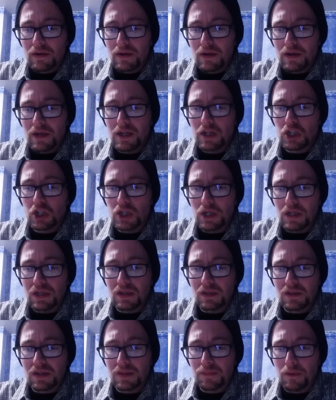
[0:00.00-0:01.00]

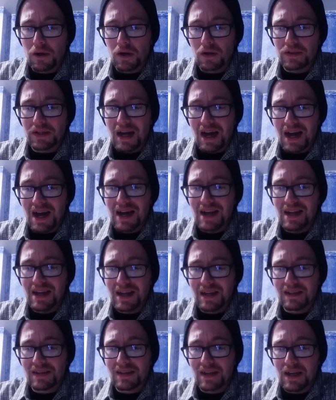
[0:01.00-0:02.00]
Ishii, spelled
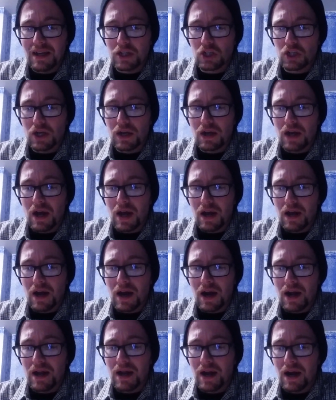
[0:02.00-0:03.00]

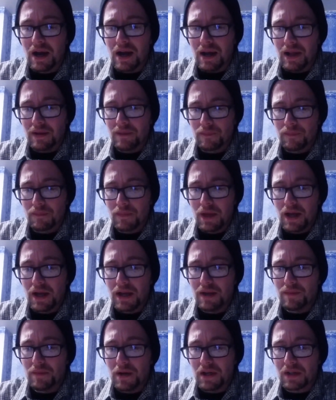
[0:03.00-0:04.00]
I-S-H-I-I,
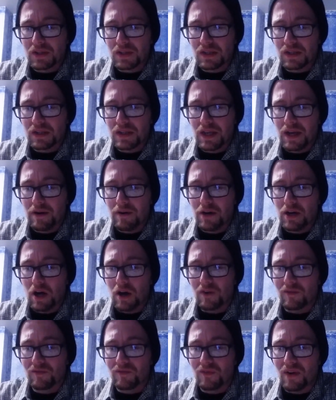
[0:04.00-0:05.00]
head of medicine, carried
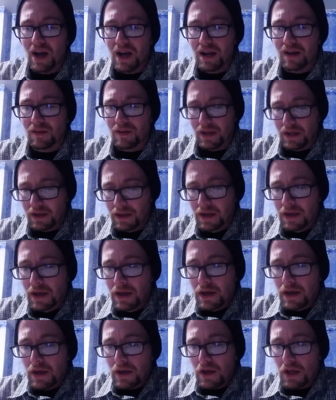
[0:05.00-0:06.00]
out violent
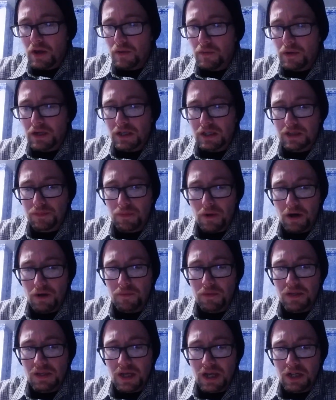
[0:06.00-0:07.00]
human
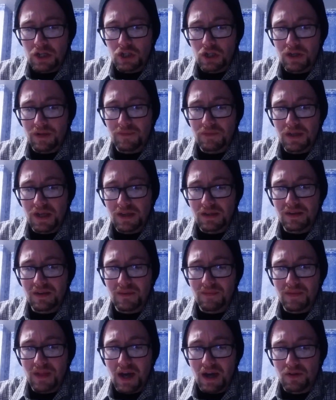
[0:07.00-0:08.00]
experimentation of tens
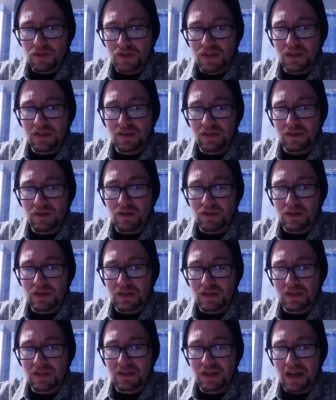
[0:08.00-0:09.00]
of thousands during
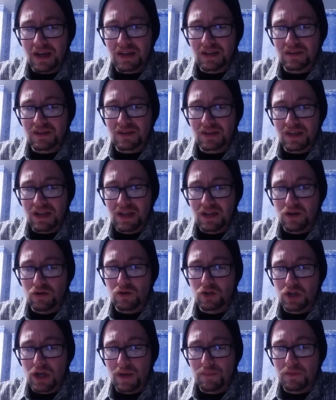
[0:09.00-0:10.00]
the Second
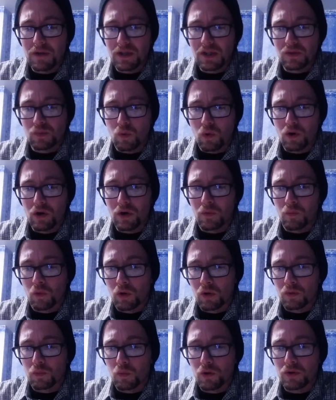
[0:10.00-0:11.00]
Sino-Japanese War and
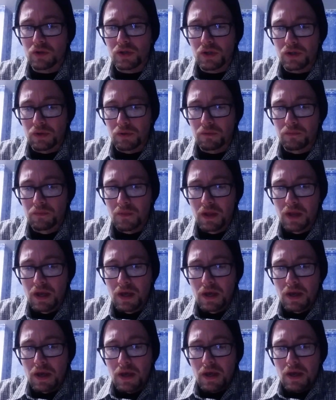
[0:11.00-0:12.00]
World War II.
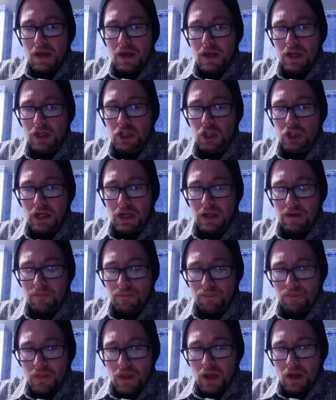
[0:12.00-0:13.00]
Ishii
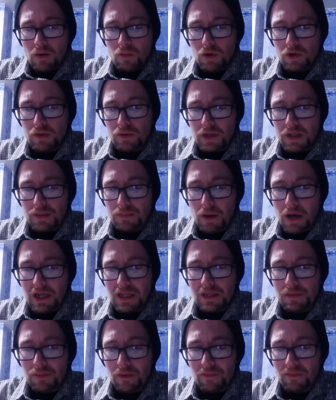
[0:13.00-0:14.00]
was
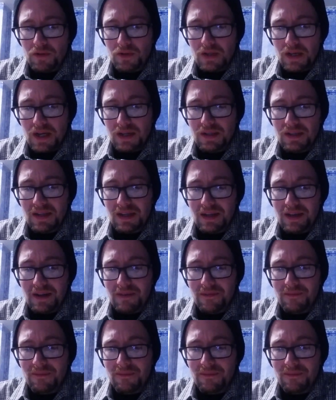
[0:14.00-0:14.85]
responsible for testing